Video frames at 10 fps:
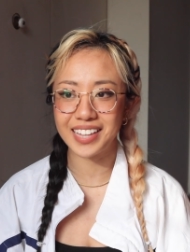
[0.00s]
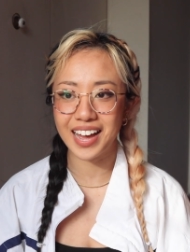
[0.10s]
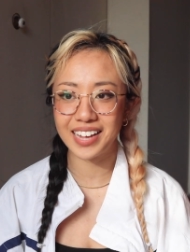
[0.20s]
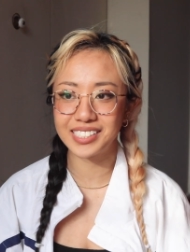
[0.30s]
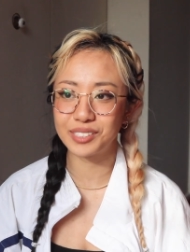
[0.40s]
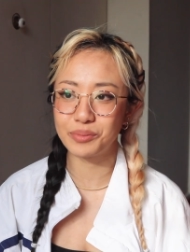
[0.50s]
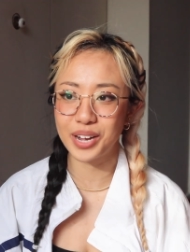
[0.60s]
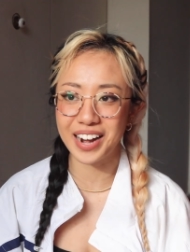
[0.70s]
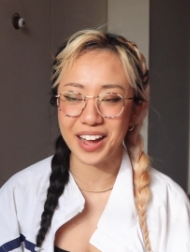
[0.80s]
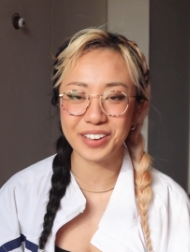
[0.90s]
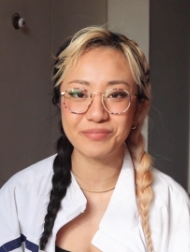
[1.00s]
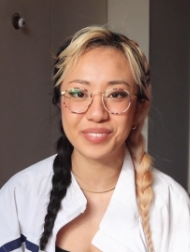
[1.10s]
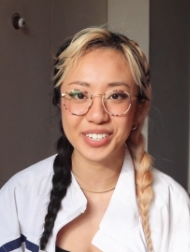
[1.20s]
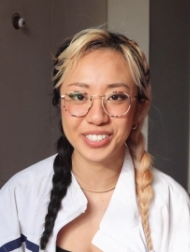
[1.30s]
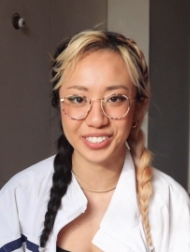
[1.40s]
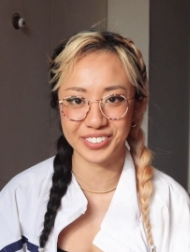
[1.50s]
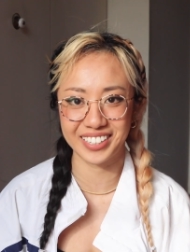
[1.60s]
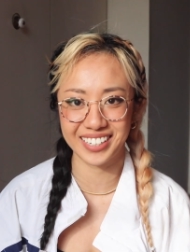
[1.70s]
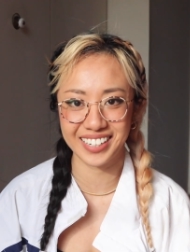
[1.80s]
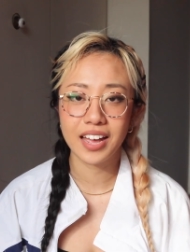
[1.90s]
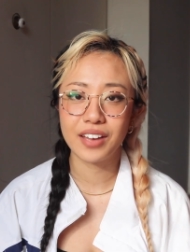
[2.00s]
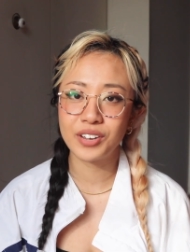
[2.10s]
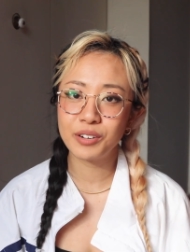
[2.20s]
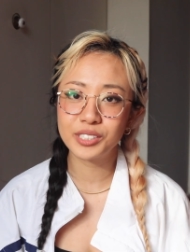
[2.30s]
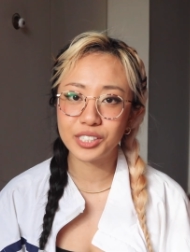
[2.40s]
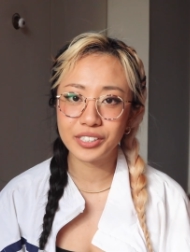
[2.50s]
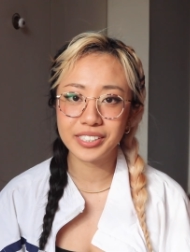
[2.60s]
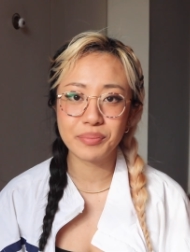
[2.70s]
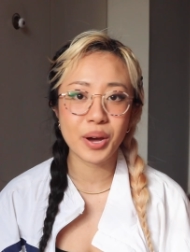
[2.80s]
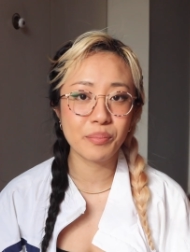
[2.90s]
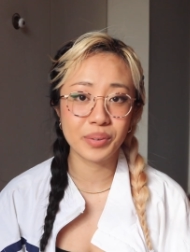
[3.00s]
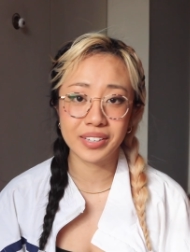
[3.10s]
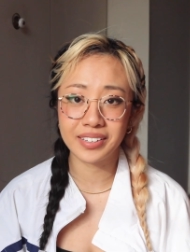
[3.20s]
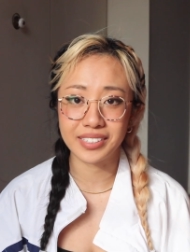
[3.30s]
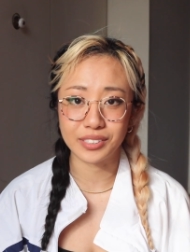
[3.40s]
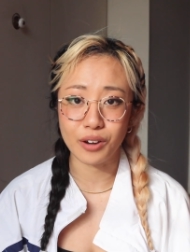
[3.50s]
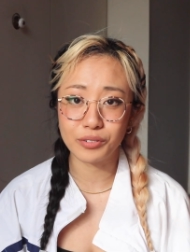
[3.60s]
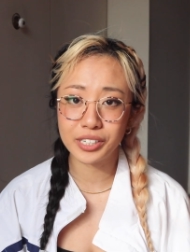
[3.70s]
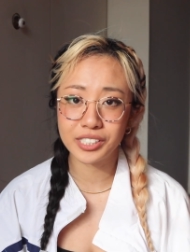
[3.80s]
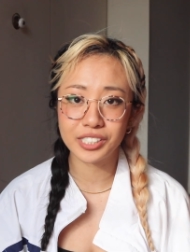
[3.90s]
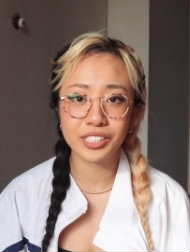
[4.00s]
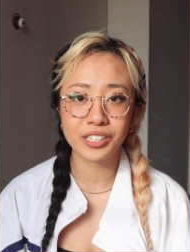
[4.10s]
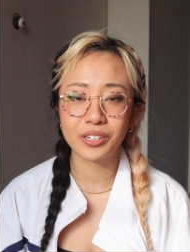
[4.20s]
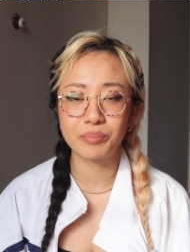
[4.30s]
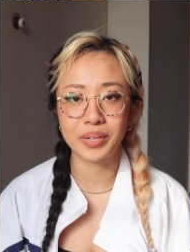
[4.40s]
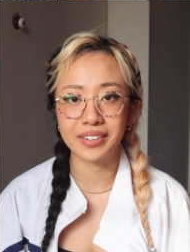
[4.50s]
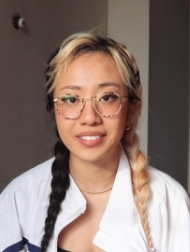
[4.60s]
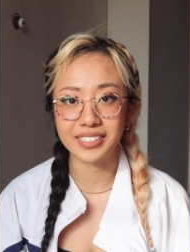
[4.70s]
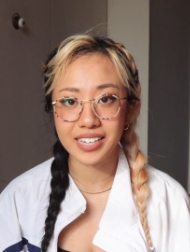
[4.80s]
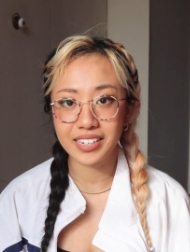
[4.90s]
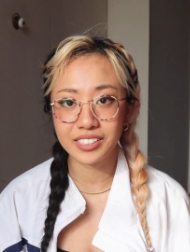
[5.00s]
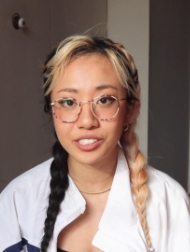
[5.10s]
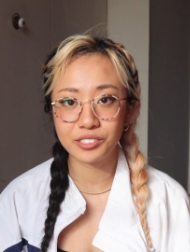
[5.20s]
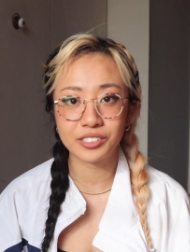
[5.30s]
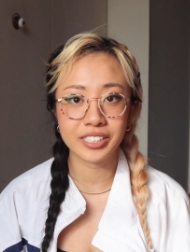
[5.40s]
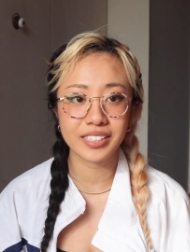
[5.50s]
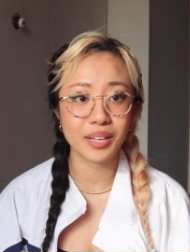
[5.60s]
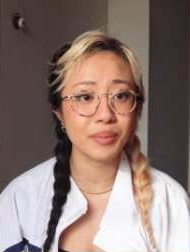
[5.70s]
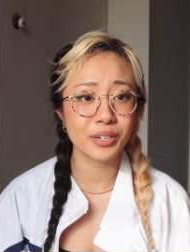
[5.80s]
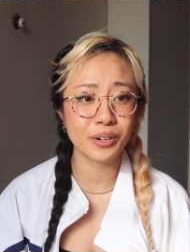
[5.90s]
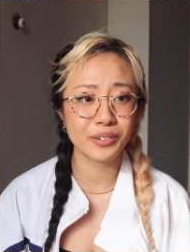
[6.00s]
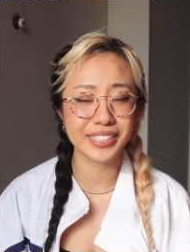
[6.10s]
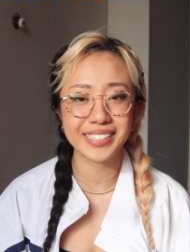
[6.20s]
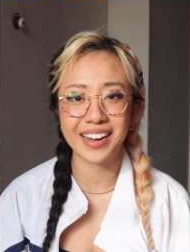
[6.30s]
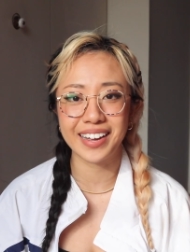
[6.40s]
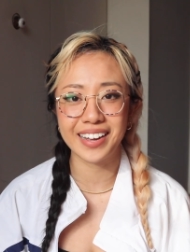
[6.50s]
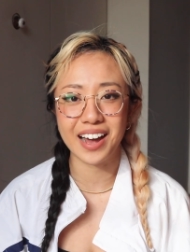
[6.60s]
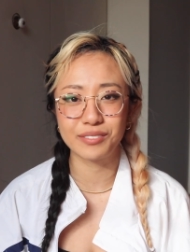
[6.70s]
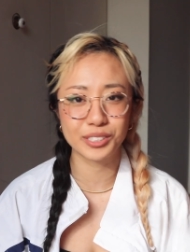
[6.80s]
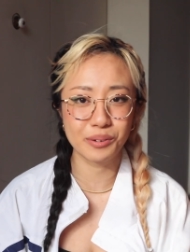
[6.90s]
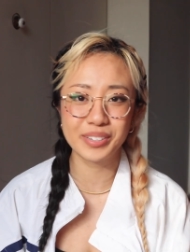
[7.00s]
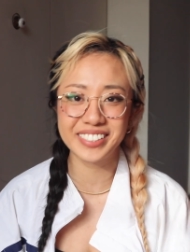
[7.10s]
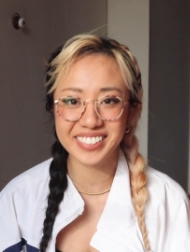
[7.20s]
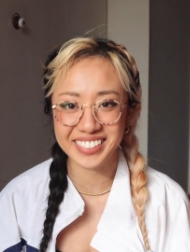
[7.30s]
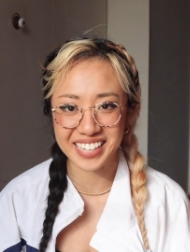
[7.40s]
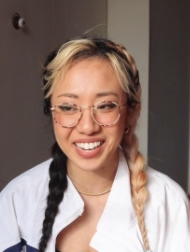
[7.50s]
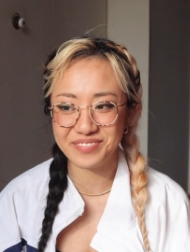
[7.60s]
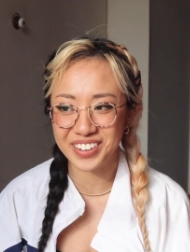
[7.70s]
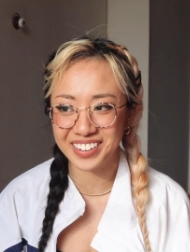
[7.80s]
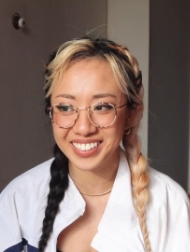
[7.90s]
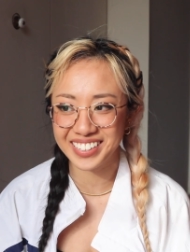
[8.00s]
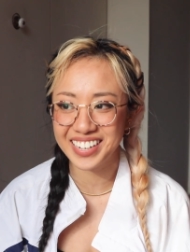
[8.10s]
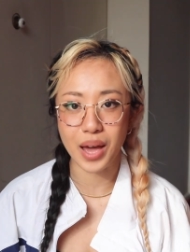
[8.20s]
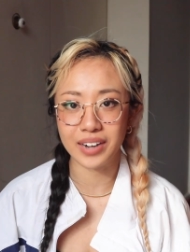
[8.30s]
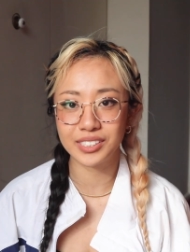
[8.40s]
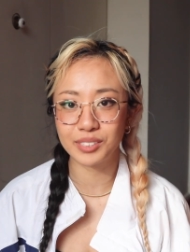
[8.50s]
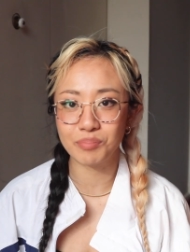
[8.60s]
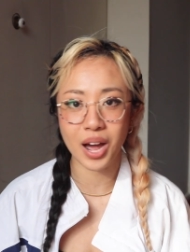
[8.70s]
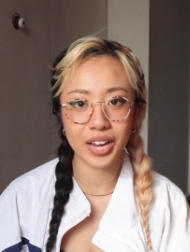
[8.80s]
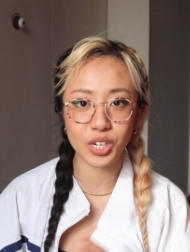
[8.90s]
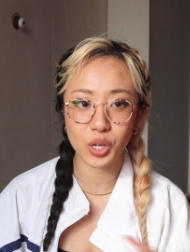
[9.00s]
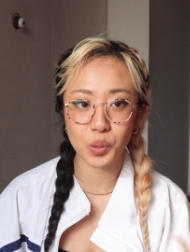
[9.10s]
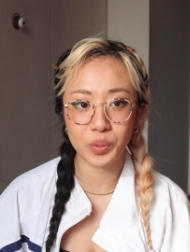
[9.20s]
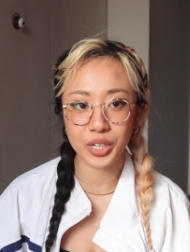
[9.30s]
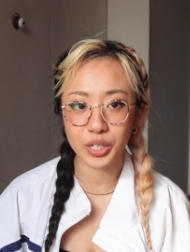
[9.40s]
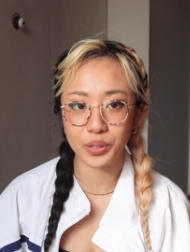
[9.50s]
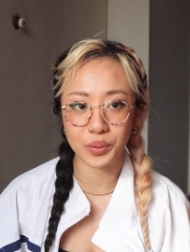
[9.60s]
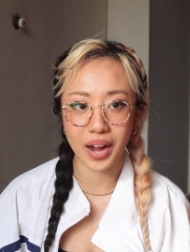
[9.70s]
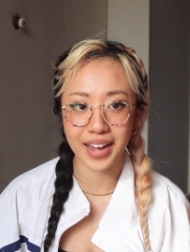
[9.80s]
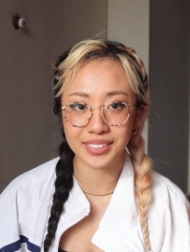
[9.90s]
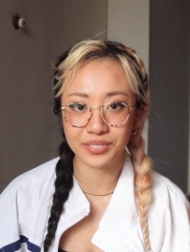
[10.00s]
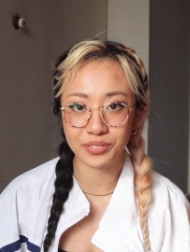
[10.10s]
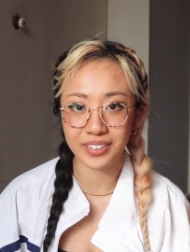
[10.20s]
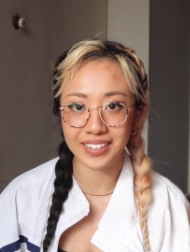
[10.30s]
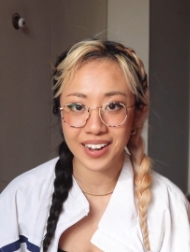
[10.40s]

that is what I've been doing. If anyone's curious about being a software engineer or being in the tech industry, let me know because I have so much to say about it. That is my career as of right